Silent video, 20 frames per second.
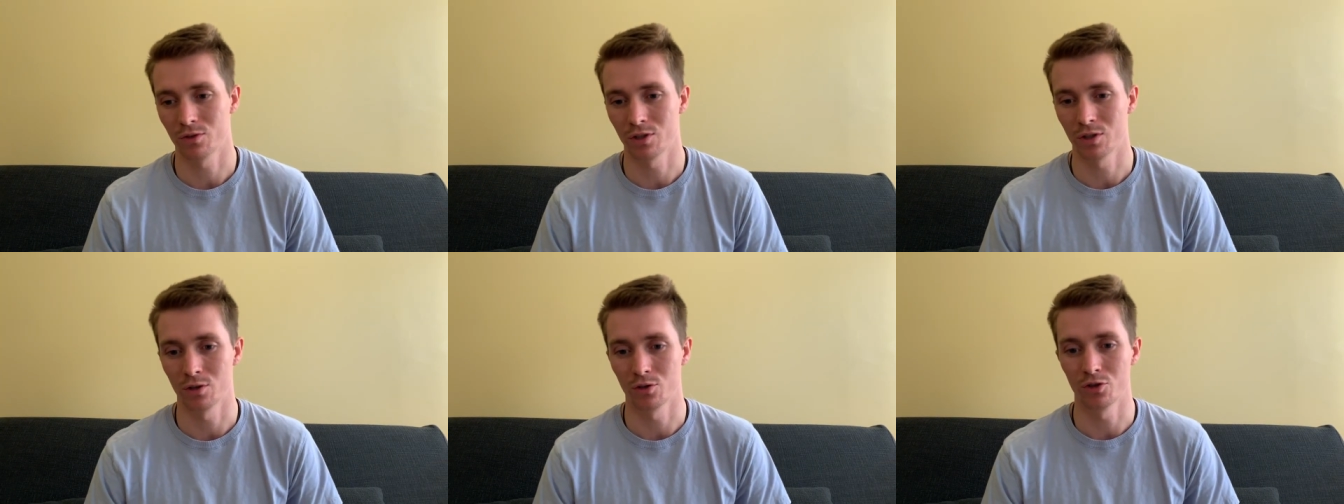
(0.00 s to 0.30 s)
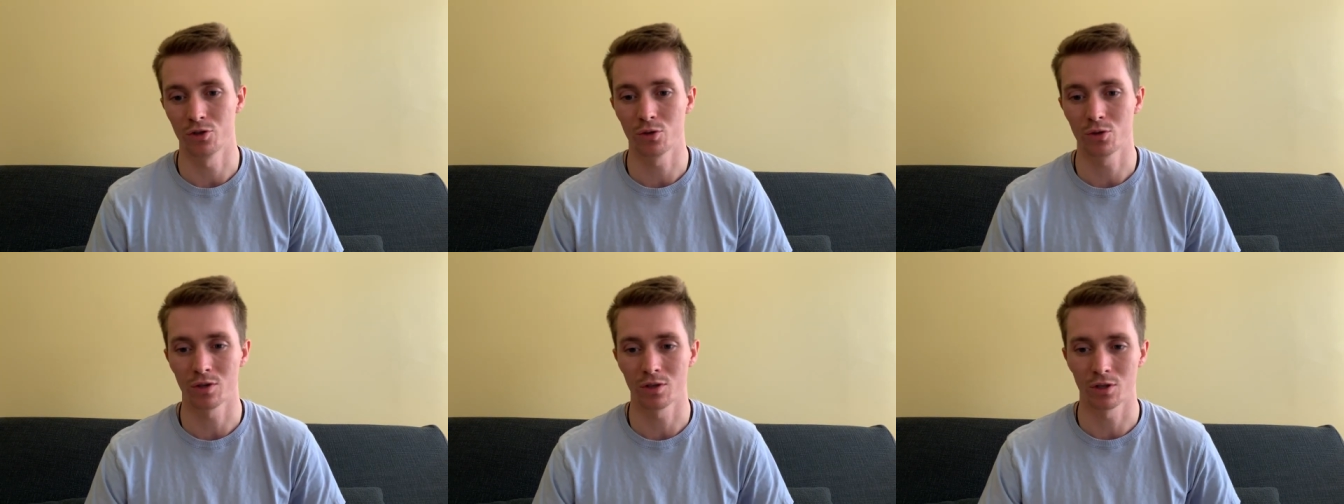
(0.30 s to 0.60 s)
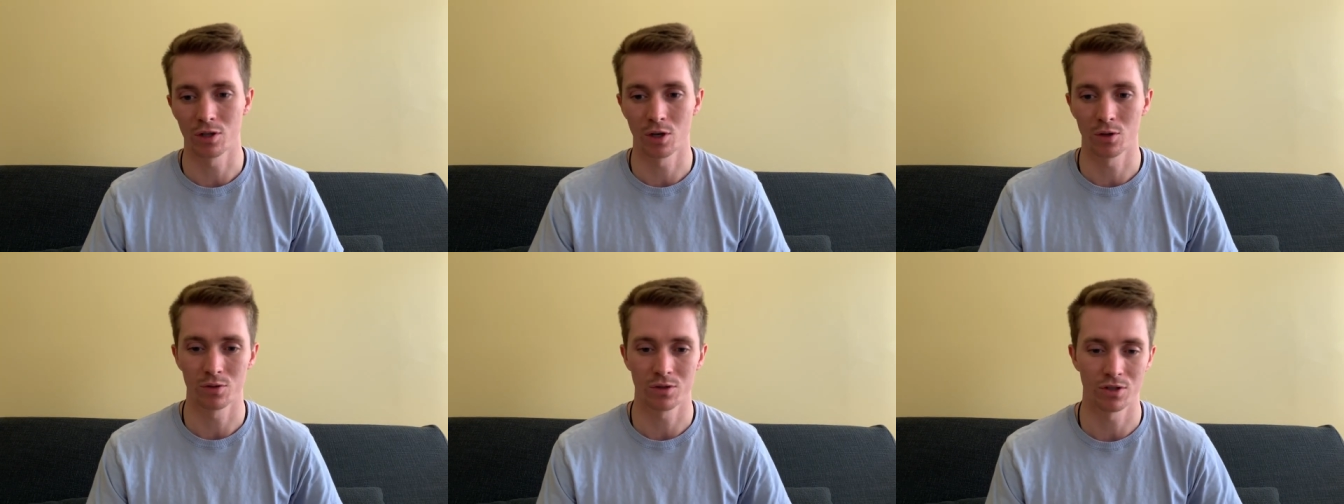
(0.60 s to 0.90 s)
you know, you can
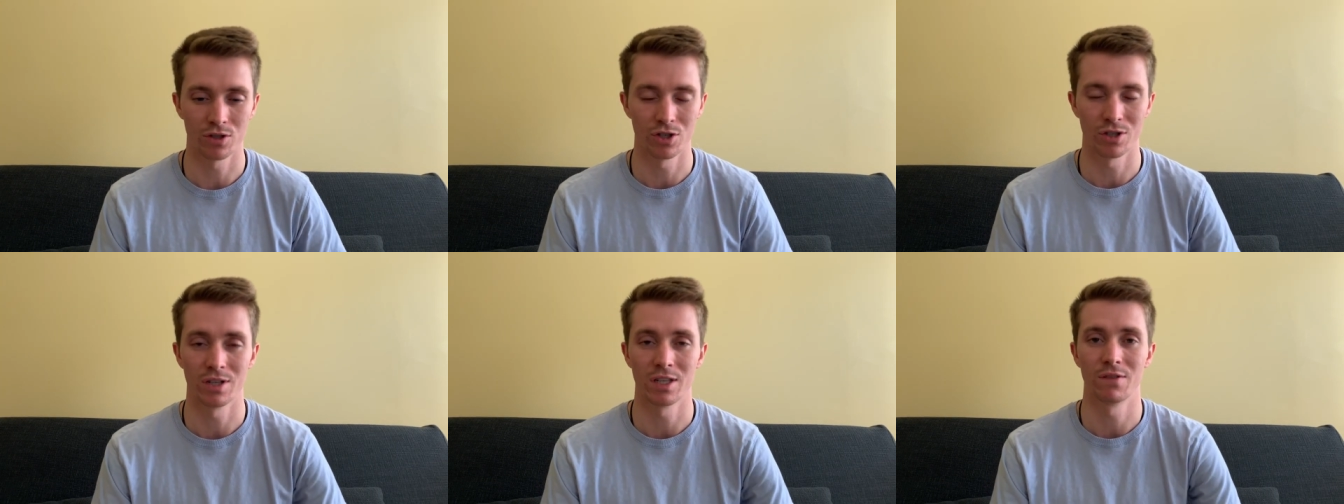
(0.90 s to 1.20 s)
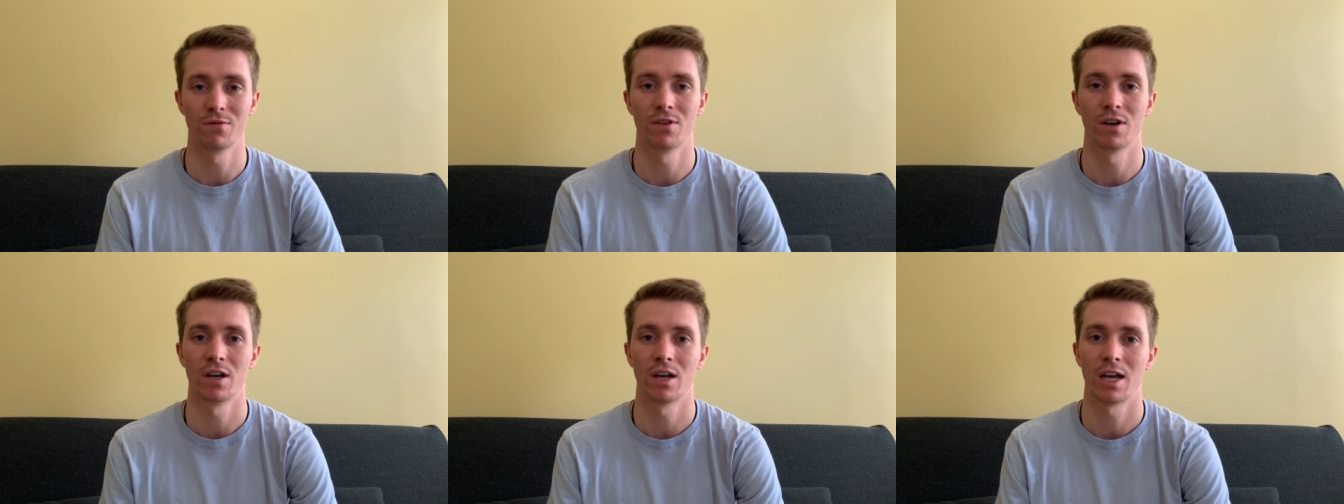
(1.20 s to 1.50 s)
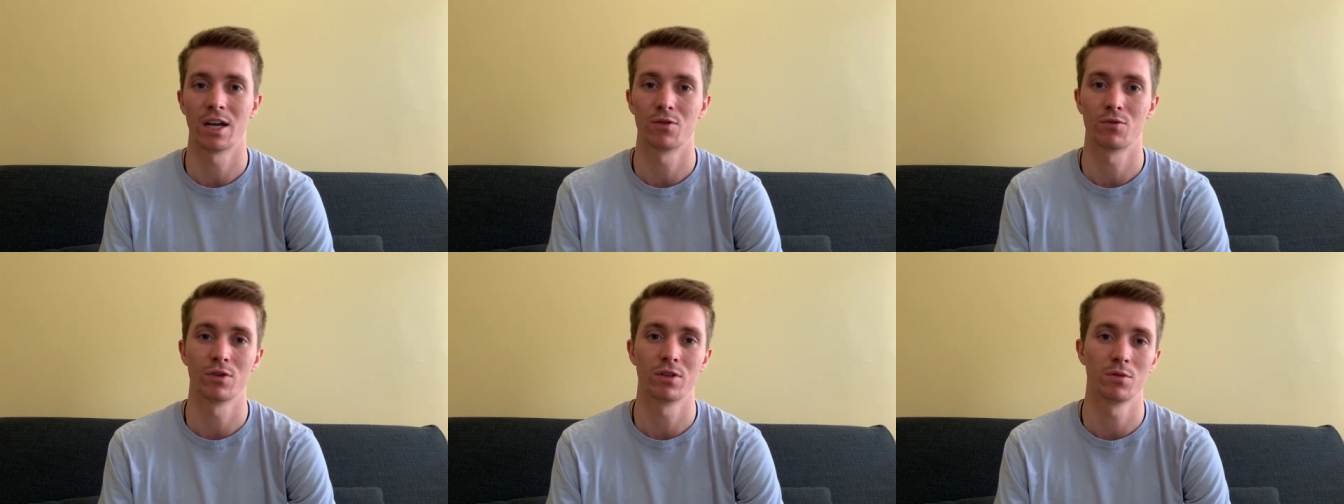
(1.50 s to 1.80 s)
go to Geneva
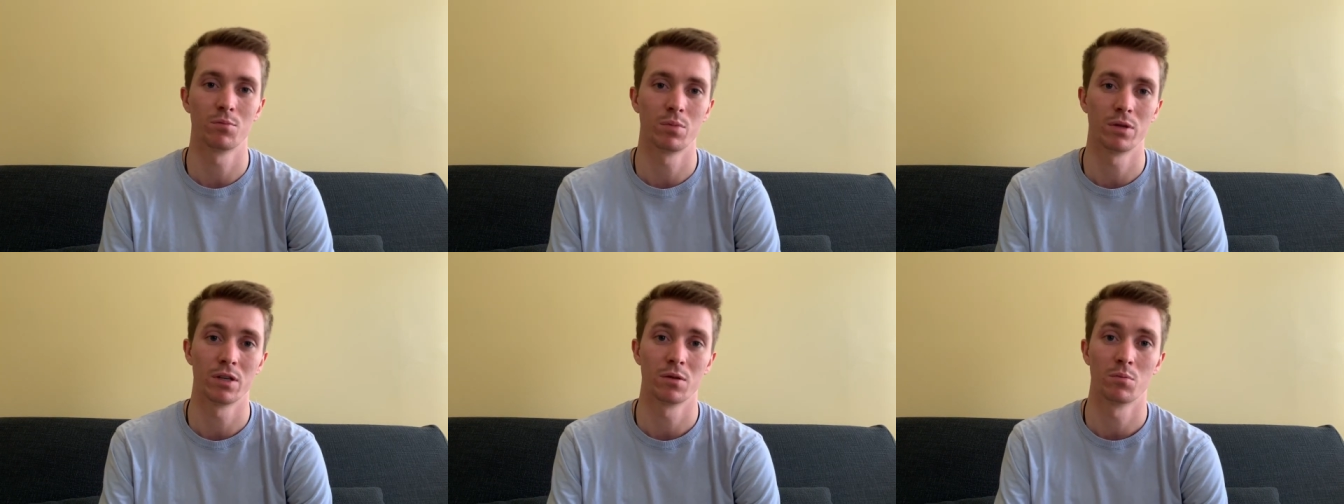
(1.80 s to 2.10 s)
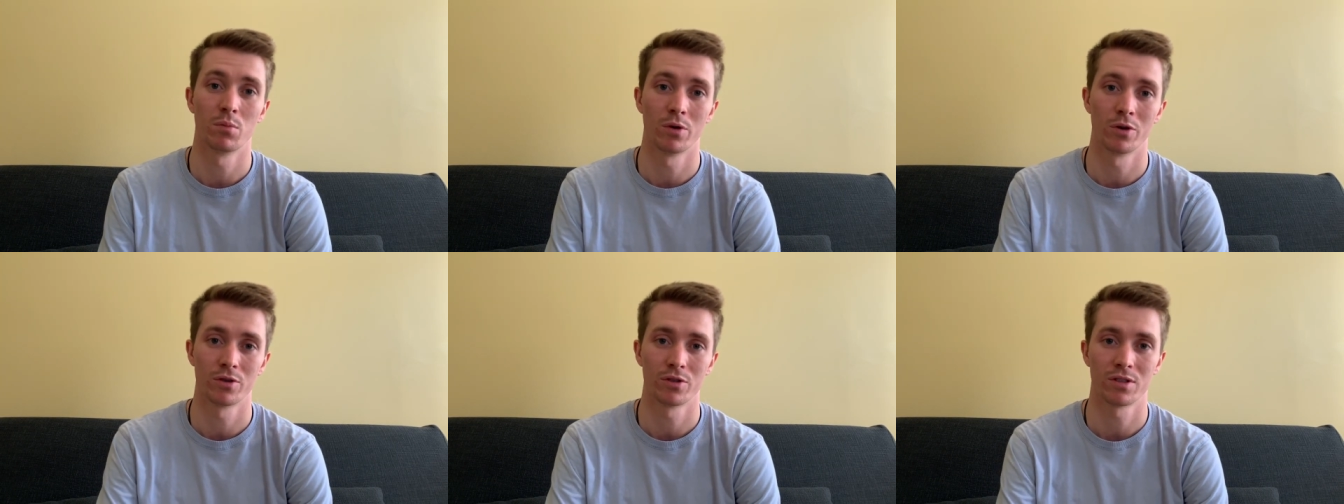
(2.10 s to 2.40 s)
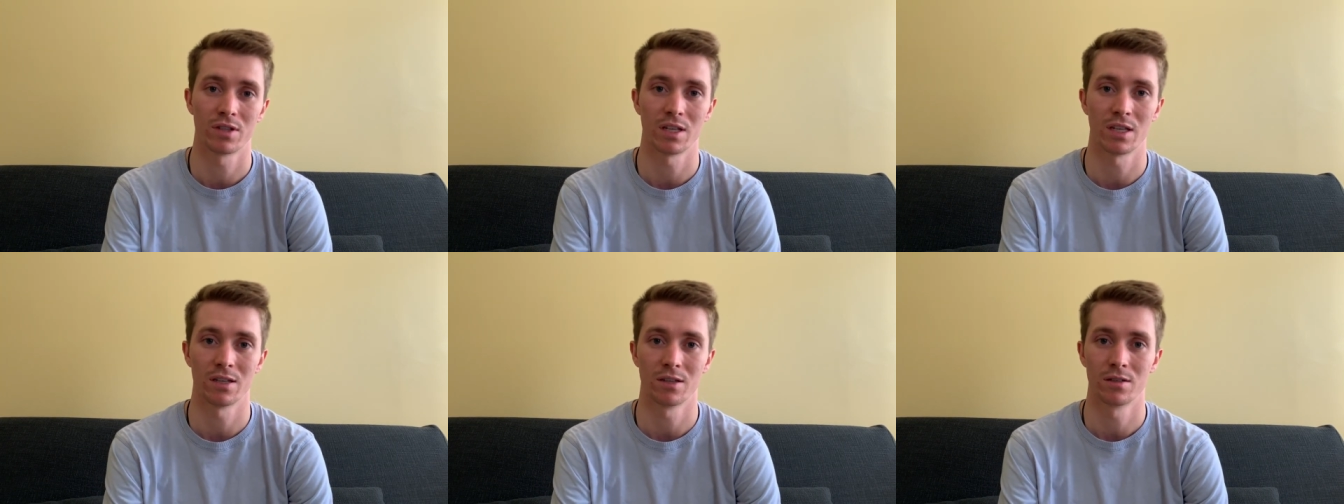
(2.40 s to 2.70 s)
and really be
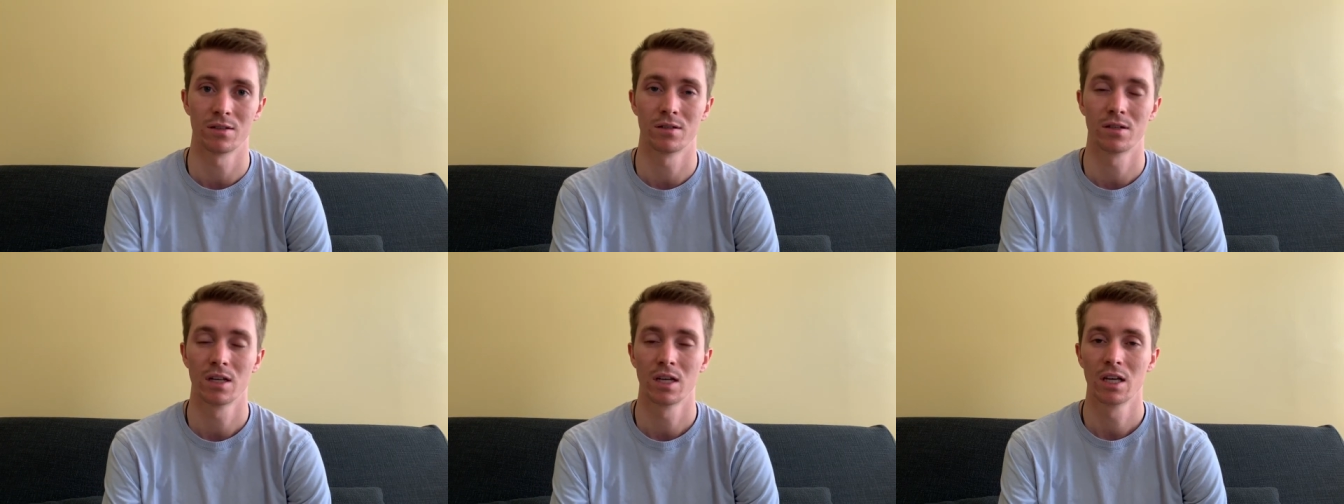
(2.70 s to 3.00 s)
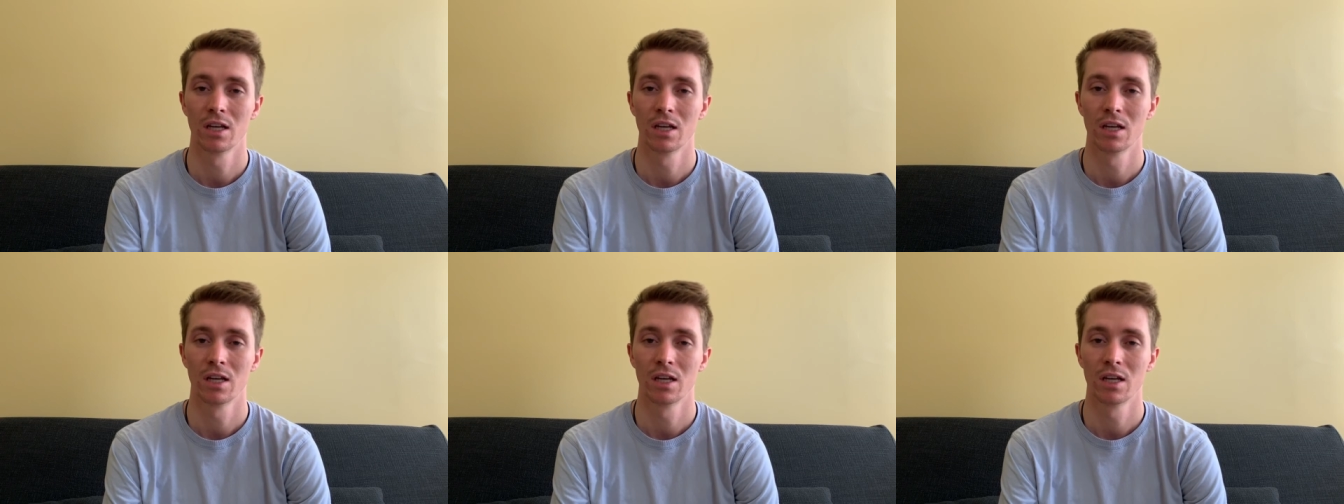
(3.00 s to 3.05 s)
immersed in